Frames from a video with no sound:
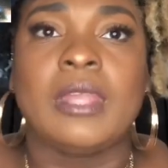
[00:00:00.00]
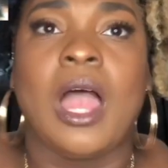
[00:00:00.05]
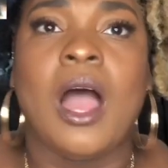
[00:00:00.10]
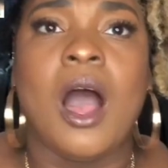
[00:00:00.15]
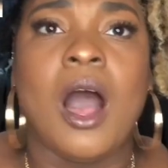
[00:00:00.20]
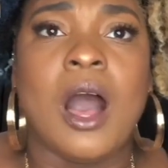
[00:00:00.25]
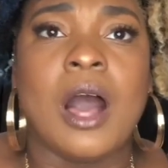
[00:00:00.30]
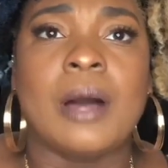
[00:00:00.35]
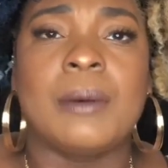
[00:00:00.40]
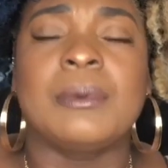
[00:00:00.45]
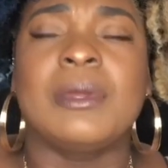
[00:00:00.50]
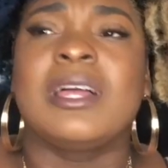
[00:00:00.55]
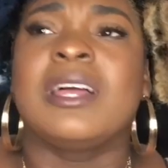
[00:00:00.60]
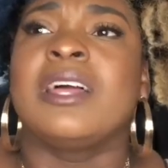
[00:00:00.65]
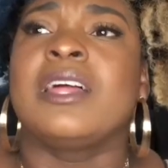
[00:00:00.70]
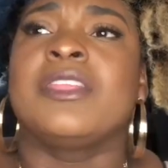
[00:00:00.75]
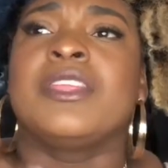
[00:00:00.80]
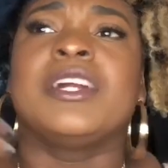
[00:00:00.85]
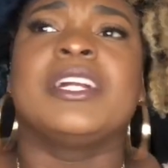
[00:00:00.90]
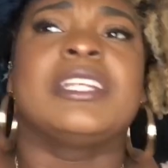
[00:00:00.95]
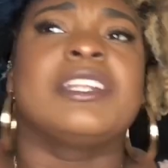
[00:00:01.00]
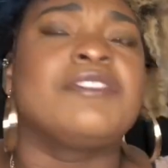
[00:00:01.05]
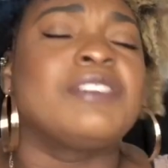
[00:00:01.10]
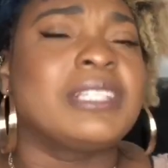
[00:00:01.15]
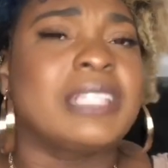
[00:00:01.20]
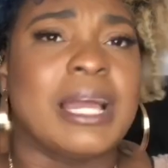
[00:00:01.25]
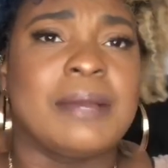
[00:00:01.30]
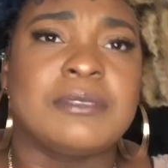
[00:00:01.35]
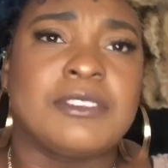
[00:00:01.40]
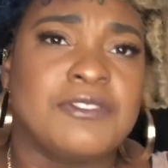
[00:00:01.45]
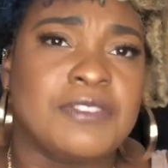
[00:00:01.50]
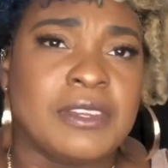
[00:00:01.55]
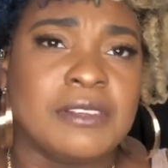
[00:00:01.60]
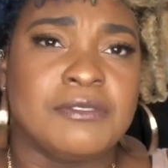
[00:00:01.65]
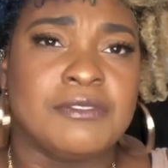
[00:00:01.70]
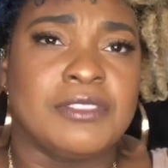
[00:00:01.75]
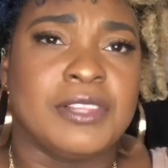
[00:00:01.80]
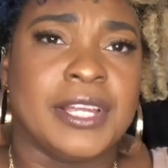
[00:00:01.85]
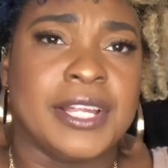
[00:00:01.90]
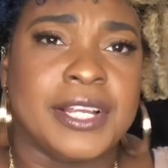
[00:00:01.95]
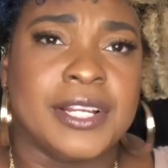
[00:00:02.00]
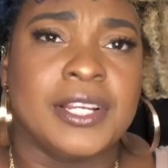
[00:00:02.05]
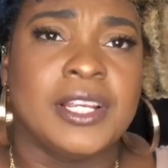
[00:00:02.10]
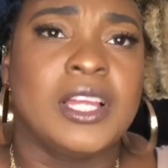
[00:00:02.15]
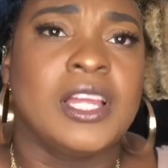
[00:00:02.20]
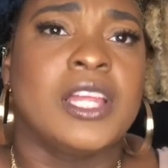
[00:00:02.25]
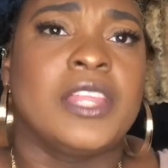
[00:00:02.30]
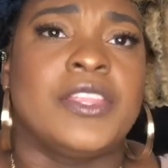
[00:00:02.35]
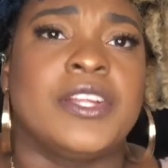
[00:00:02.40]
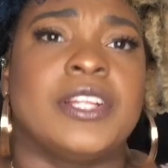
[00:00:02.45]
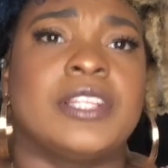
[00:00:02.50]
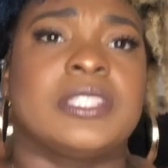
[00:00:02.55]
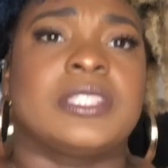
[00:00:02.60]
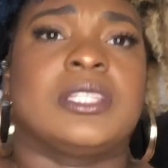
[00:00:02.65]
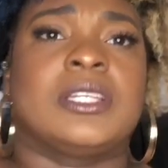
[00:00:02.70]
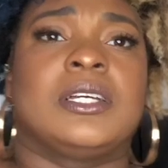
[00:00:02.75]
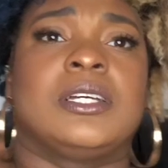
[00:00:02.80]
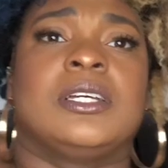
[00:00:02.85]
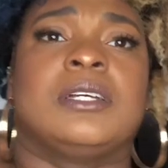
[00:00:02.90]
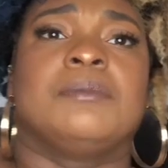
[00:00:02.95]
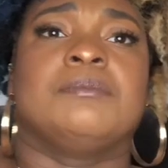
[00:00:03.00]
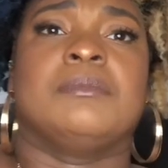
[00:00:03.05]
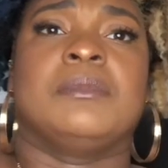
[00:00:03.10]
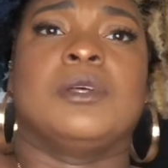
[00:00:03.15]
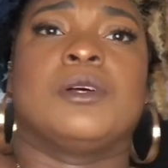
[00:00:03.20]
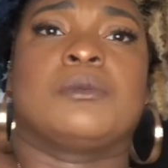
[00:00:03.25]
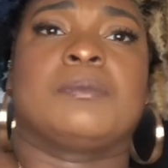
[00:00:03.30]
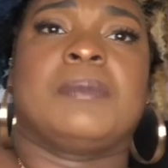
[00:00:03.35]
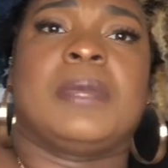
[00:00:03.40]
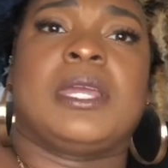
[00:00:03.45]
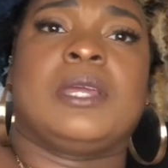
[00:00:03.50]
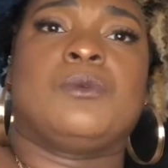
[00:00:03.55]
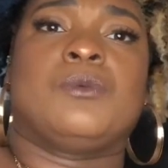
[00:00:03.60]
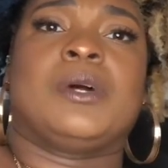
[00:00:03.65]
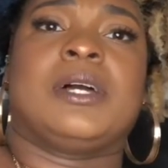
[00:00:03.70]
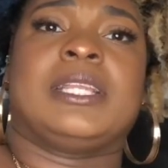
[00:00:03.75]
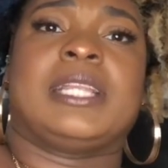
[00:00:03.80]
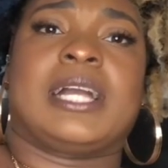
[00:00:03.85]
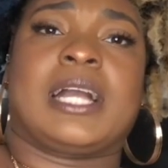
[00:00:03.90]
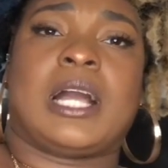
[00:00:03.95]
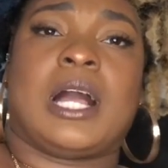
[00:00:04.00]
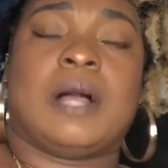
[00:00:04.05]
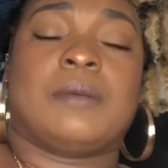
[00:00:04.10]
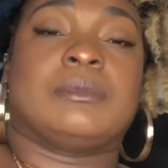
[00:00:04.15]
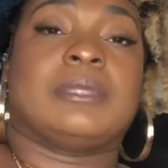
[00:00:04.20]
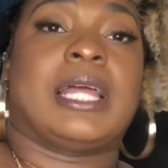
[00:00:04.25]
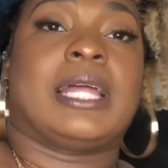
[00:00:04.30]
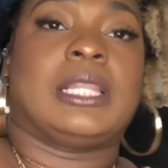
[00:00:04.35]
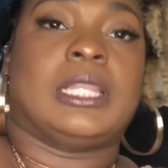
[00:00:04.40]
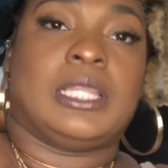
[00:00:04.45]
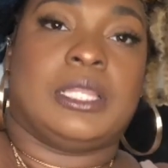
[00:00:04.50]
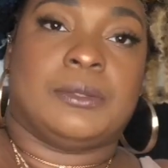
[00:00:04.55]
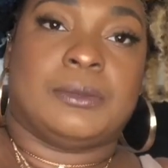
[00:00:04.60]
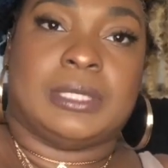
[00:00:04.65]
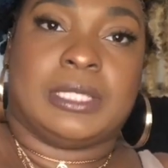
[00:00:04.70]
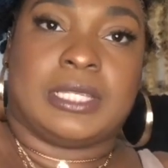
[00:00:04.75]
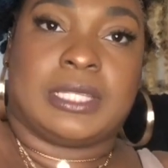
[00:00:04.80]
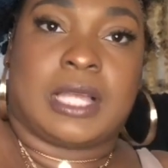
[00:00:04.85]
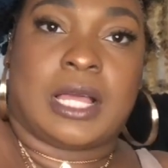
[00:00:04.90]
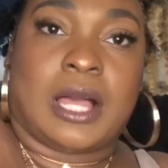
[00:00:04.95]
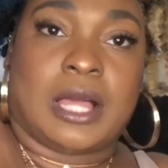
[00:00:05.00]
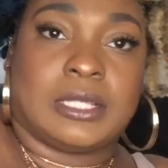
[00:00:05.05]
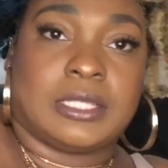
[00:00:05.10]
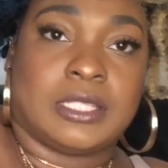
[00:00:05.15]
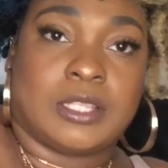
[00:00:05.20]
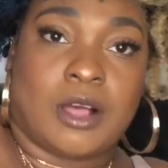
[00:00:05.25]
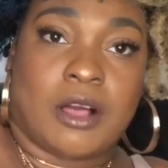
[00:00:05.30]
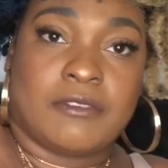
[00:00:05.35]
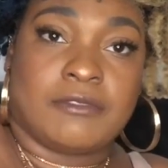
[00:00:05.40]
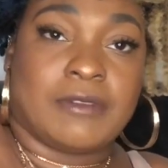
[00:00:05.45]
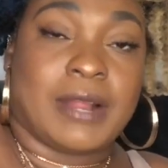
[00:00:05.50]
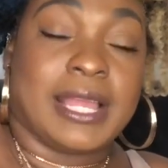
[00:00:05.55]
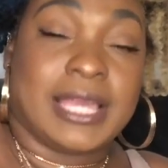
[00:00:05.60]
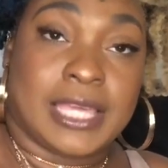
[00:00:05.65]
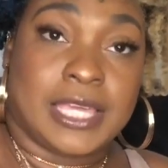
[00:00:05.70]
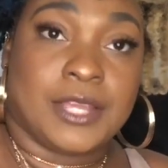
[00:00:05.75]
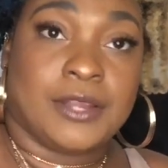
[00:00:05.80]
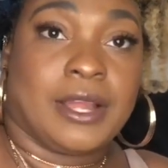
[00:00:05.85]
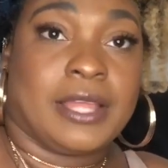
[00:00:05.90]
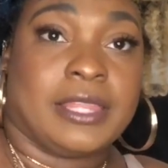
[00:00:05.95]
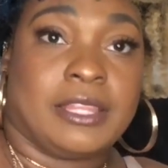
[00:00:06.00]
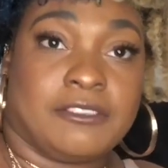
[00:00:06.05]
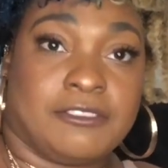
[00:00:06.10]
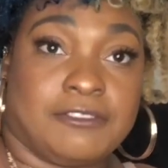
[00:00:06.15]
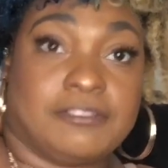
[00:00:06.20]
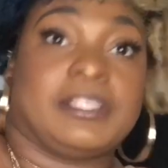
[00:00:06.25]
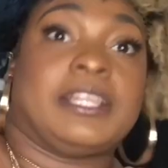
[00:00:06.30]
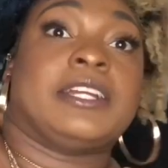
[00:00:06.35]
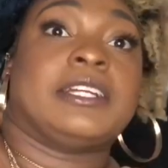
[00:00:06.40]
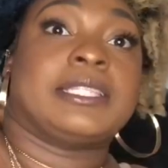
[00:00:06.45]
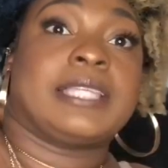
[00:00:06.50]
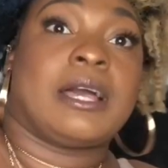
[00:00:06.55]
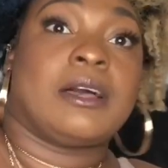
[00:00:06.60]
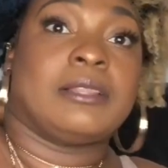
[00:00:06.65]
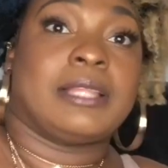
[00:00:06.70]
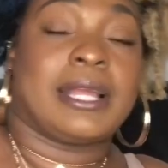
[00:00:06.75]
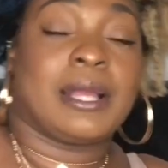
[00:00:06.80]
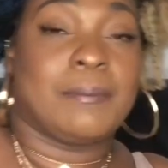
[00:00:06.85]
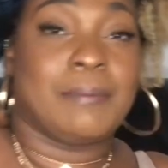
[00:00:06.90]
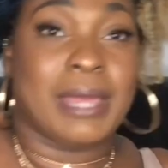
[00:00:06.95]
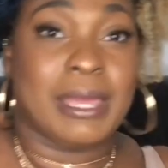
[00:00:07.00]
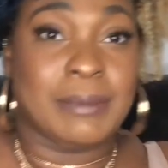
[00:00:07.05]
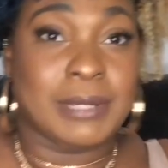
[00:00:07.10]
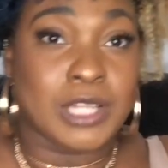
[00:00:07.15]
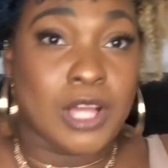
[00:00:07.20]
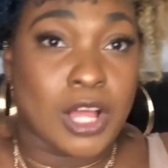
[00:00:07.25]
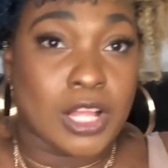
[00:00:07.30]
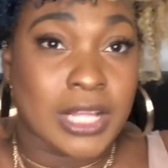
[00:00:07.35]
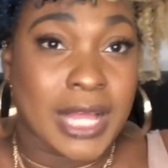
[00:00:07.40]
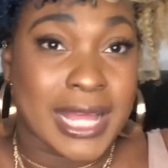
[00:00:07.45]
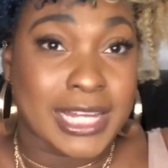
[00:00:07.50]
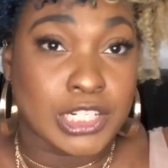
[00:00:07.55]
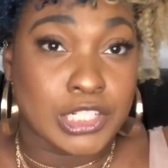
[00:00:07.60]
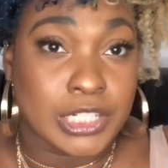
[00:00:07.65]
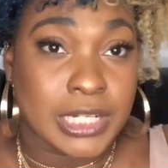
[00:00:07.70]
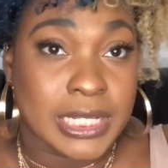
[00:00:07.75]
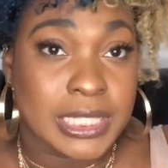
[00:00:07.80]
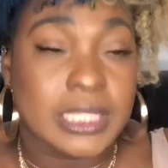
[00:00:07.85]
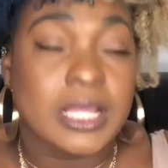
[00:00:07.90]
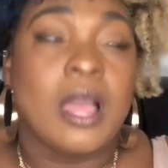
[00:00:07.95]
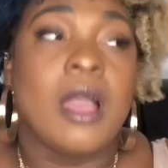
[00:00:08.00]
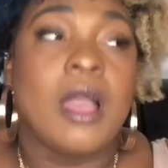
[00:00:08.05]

Um, there are different types of fit and flare. There's the milkmaid one that comes that literally cuts off right here and then flares out like a baby doll kind of dress.